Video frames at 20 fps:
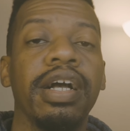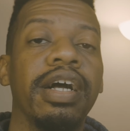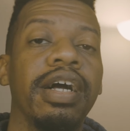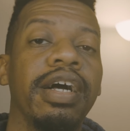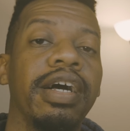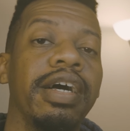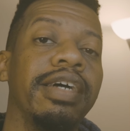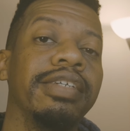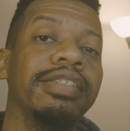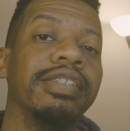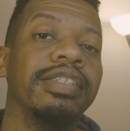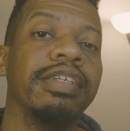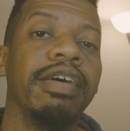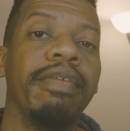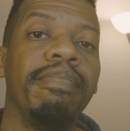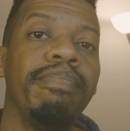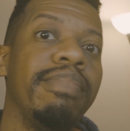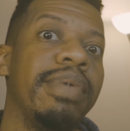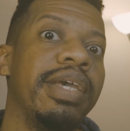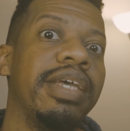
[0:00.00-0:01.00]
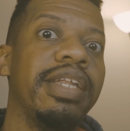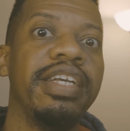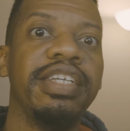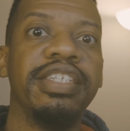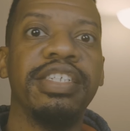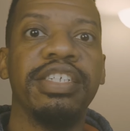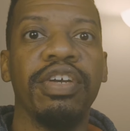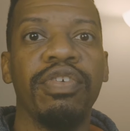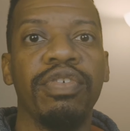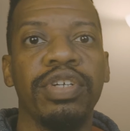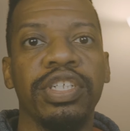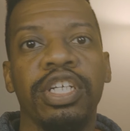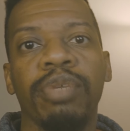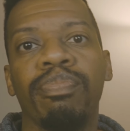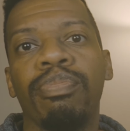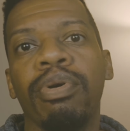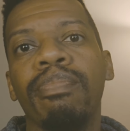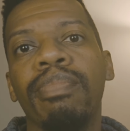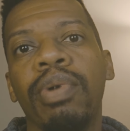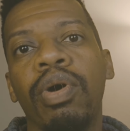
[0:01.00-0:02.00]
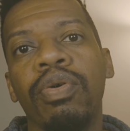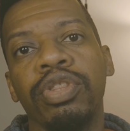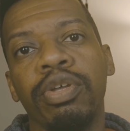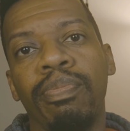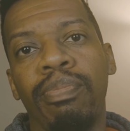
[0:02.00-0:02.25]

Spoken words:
Just a mini series to promote